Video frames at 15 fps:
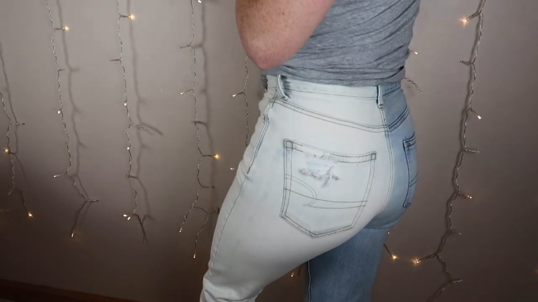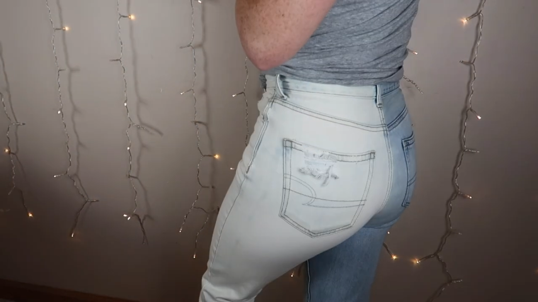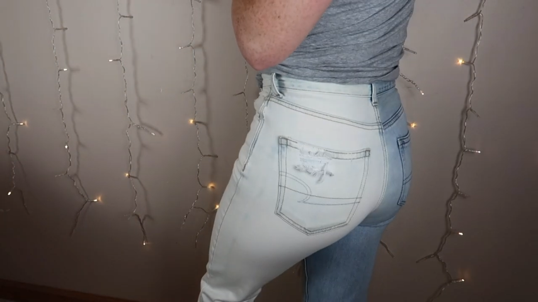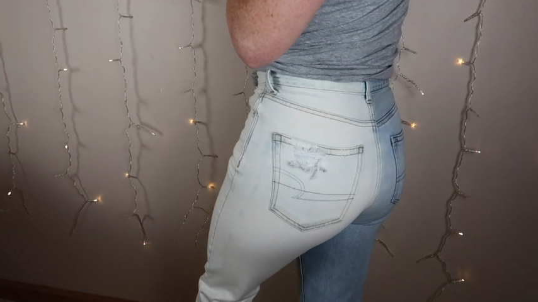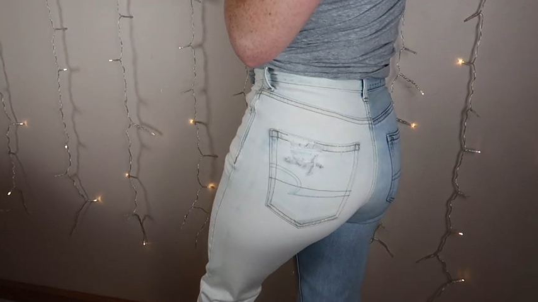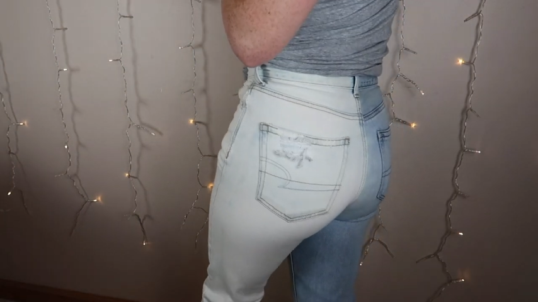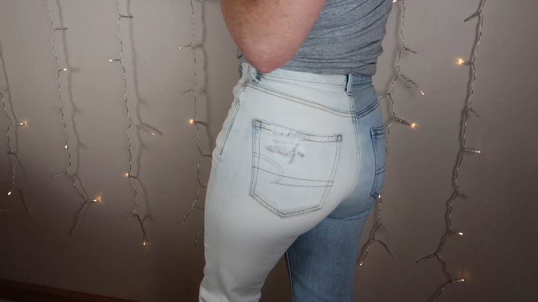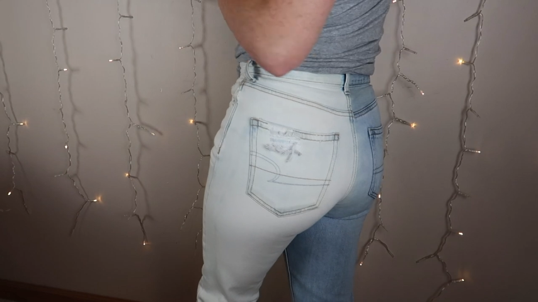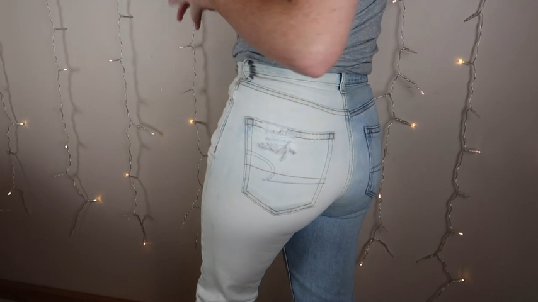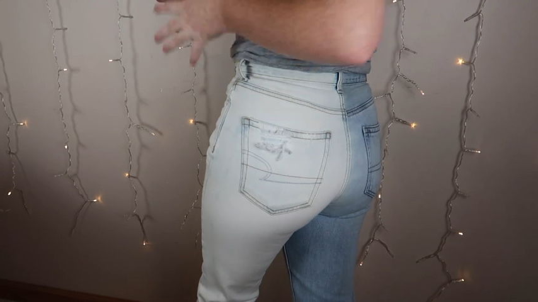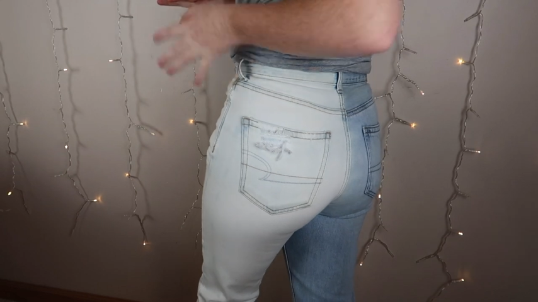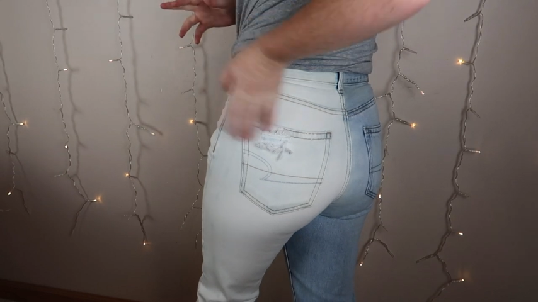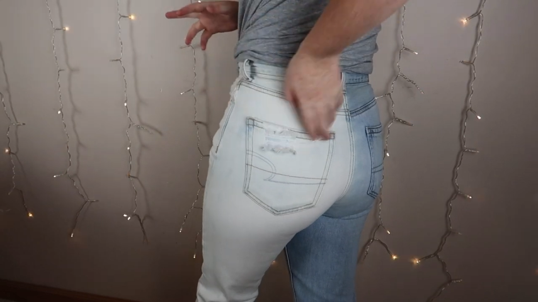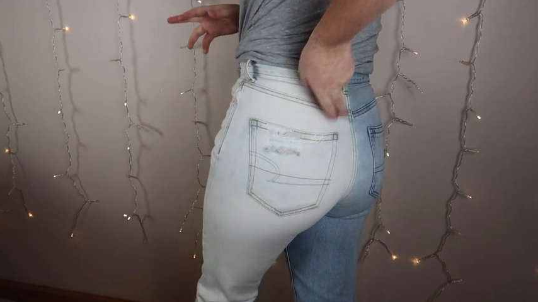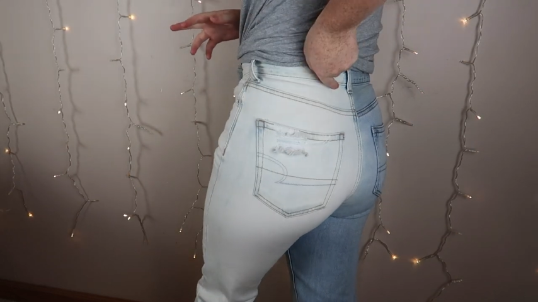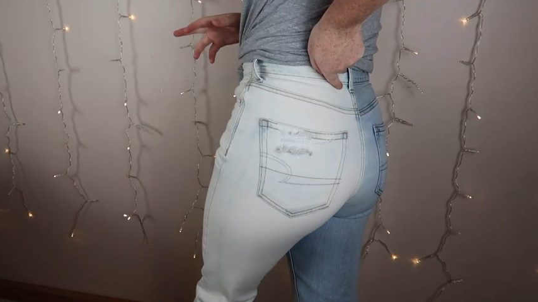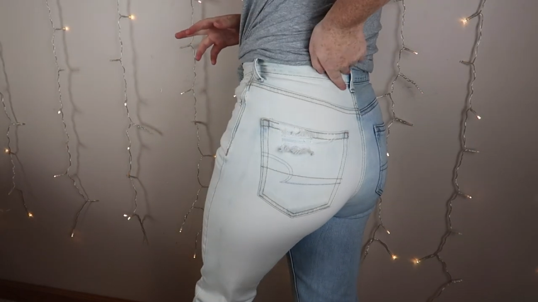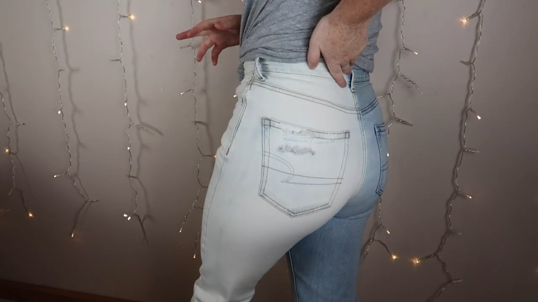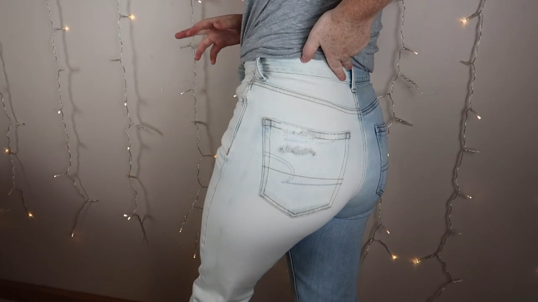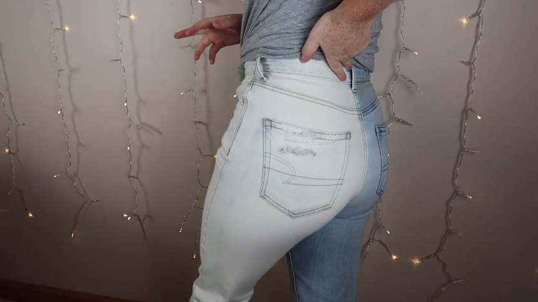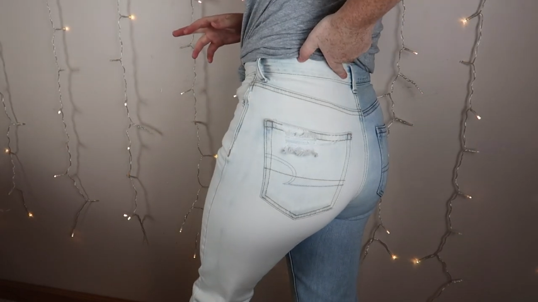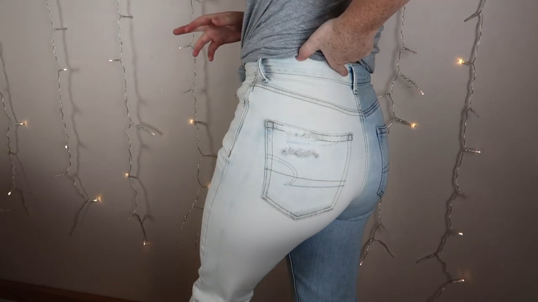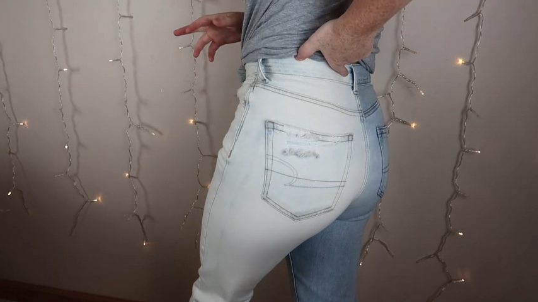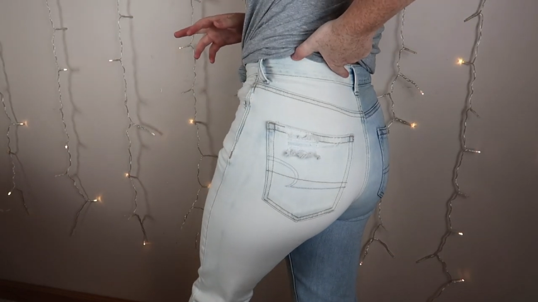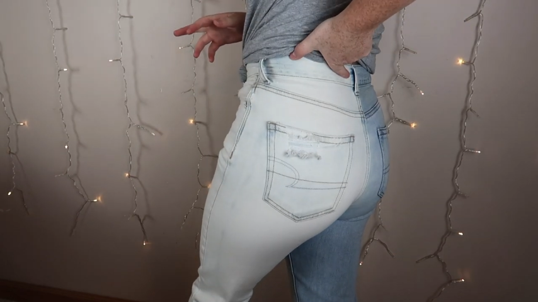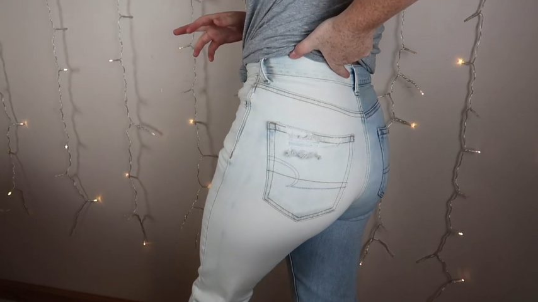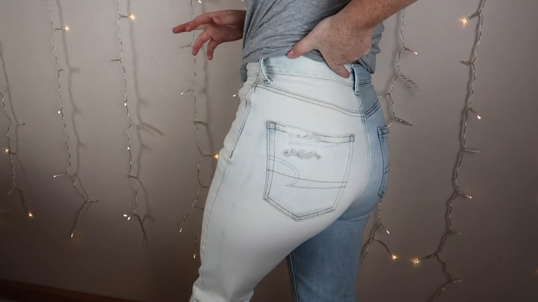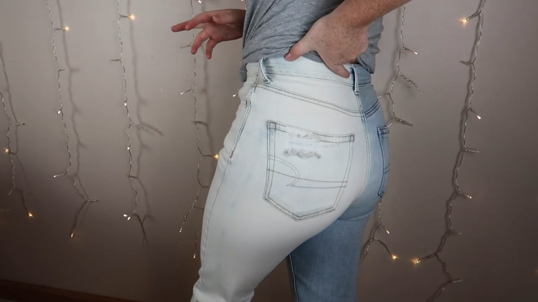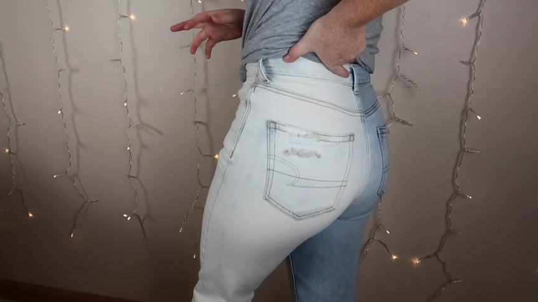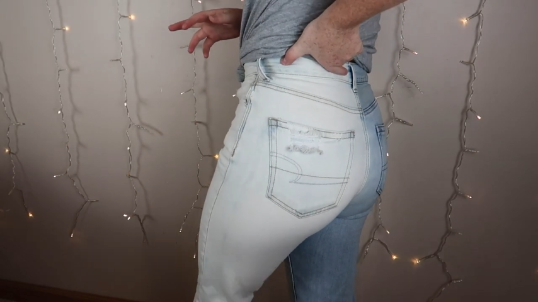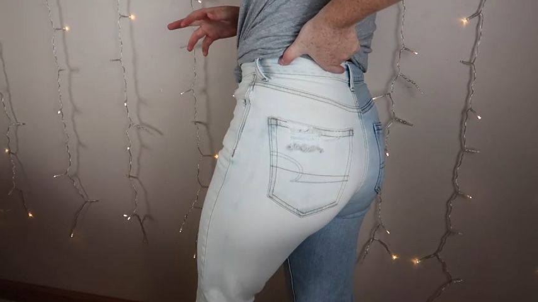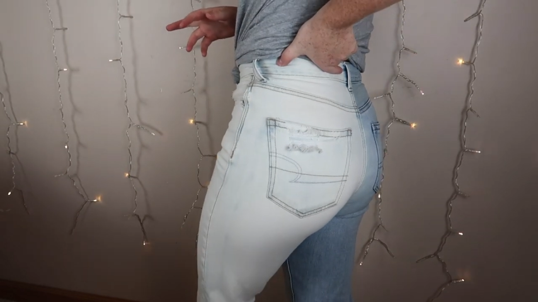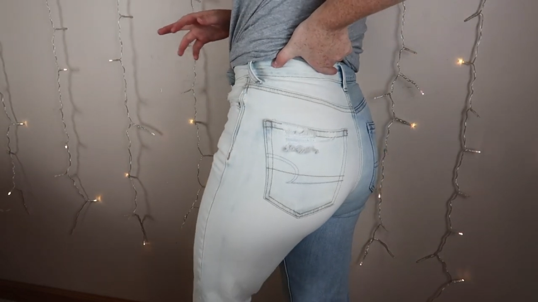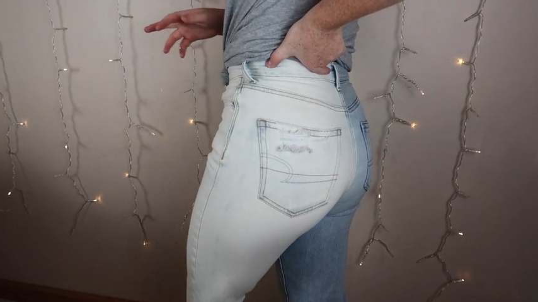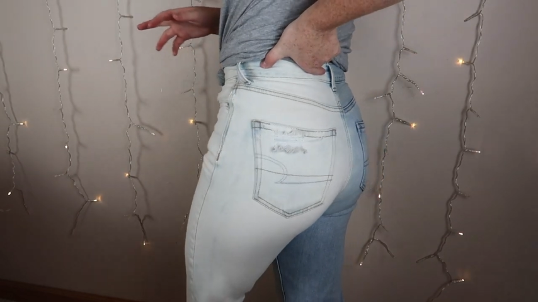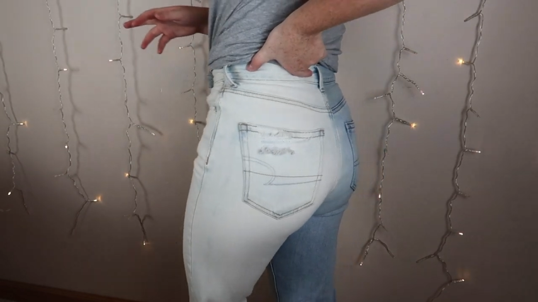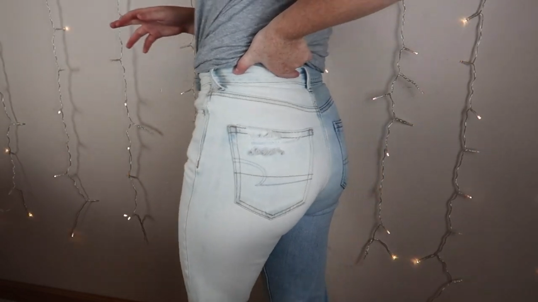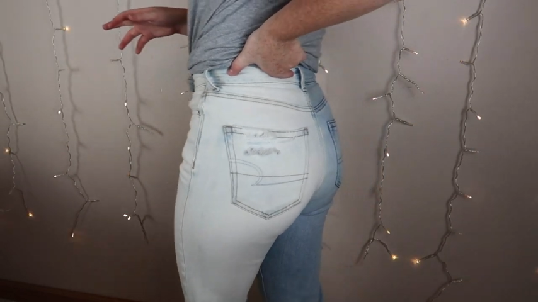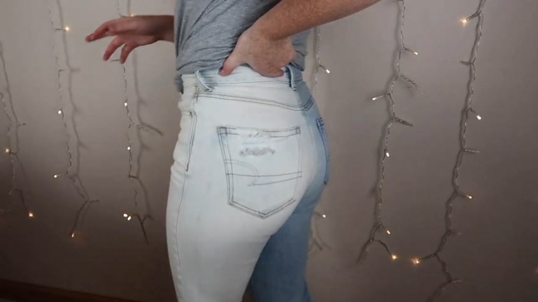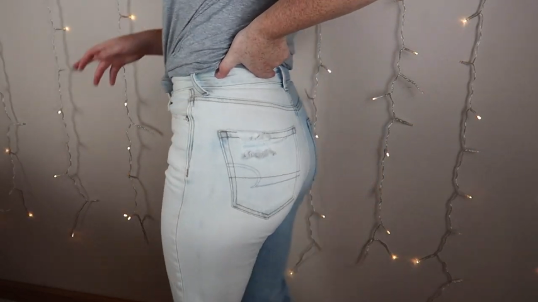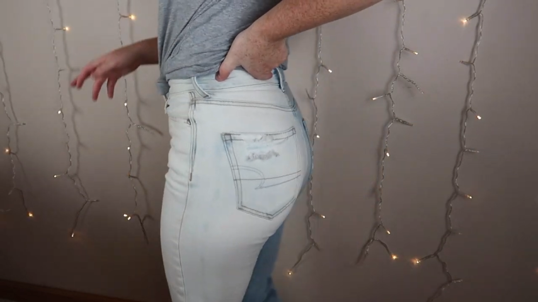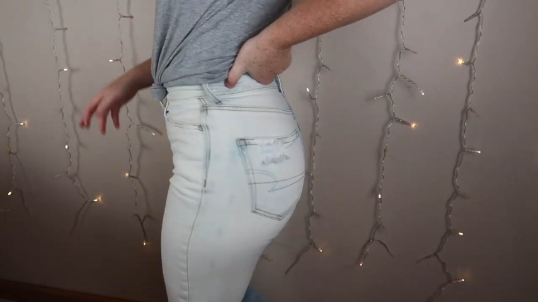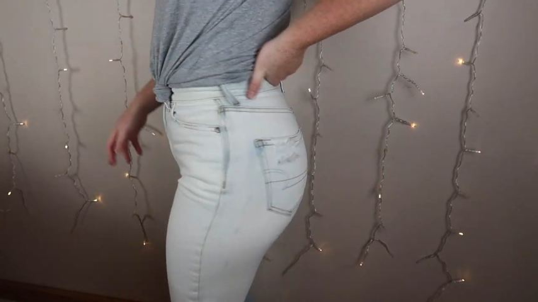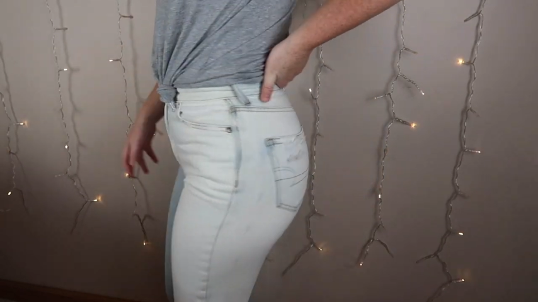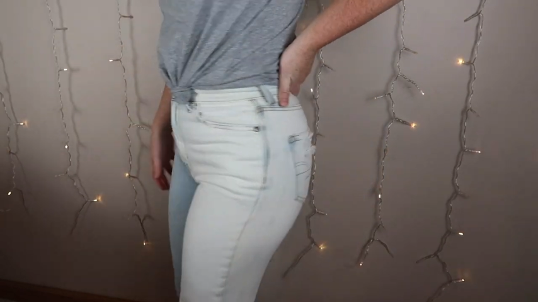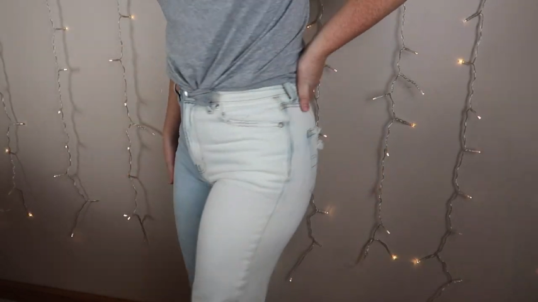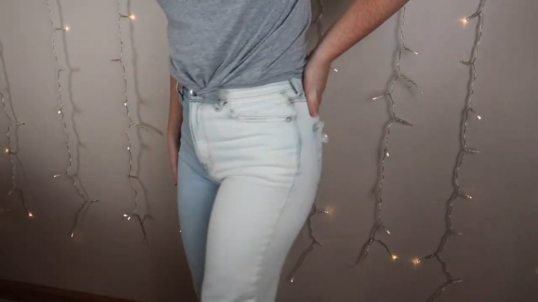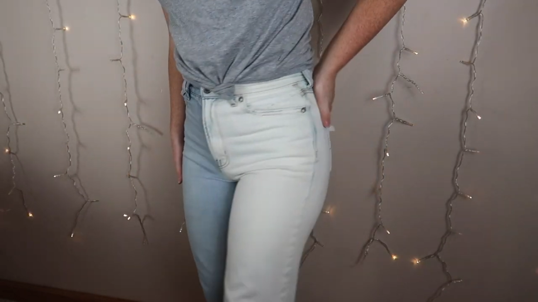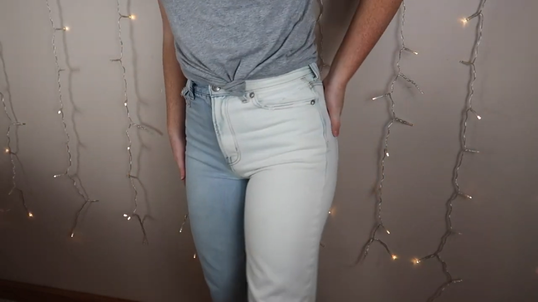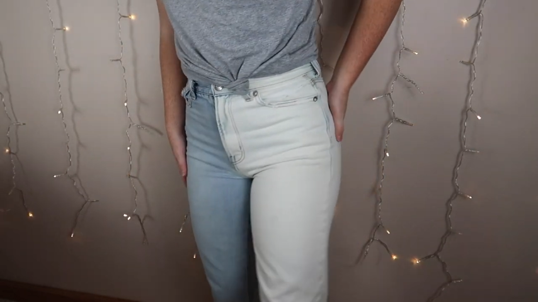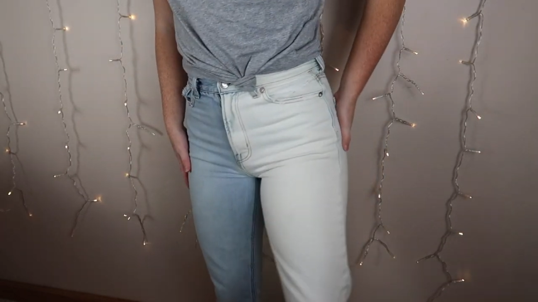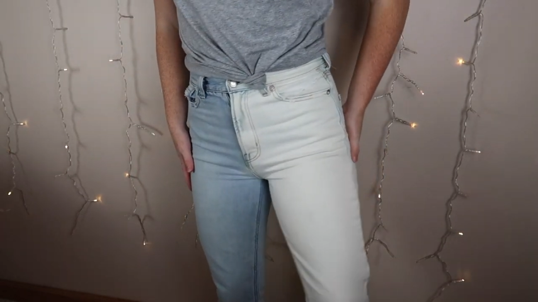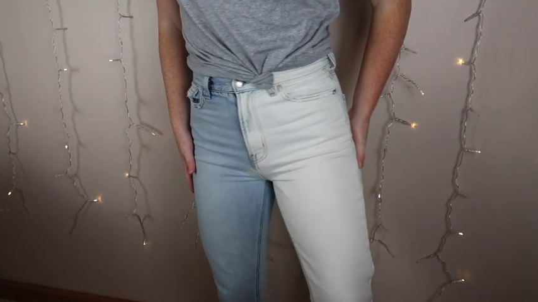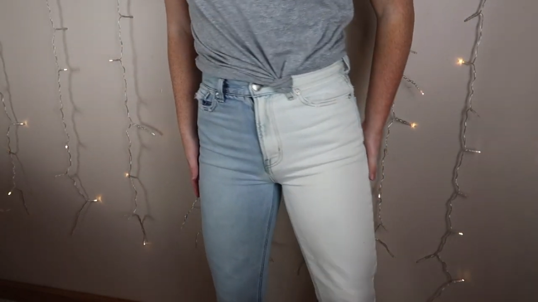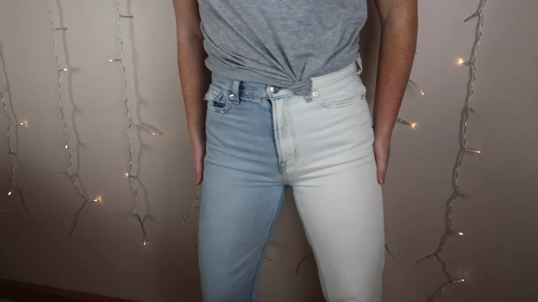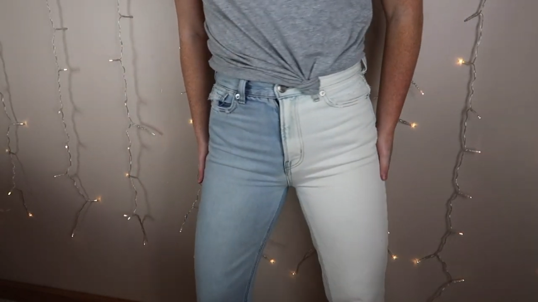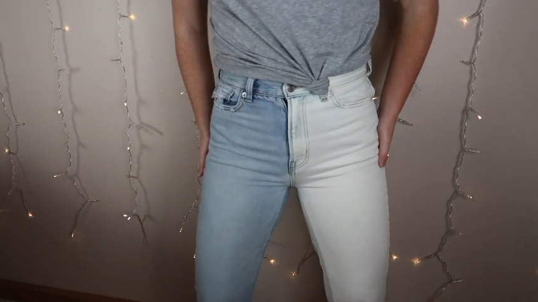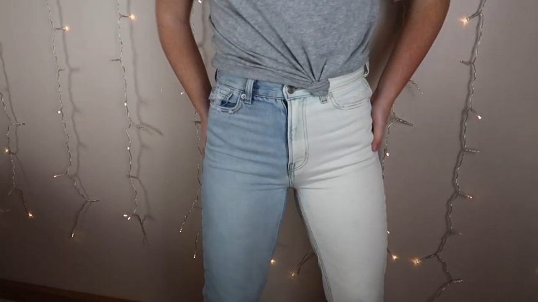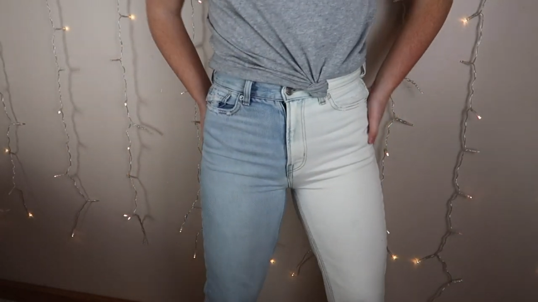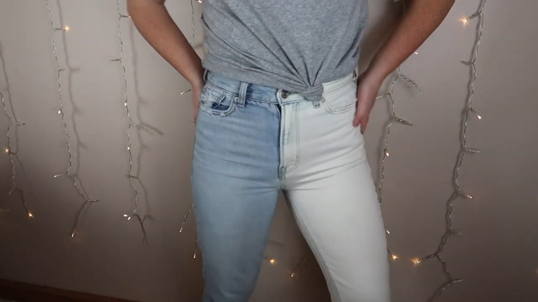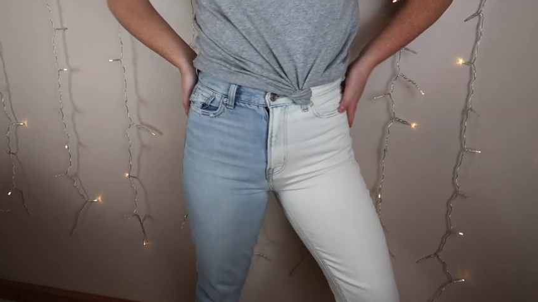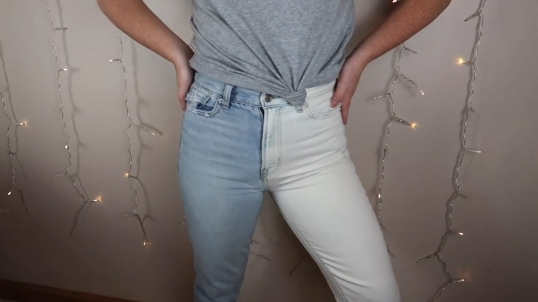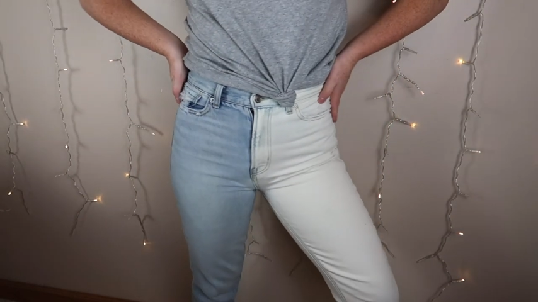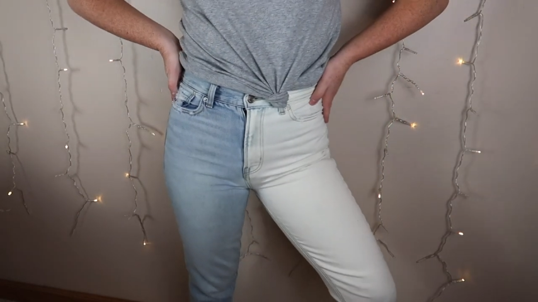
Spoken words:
(no speaker visible)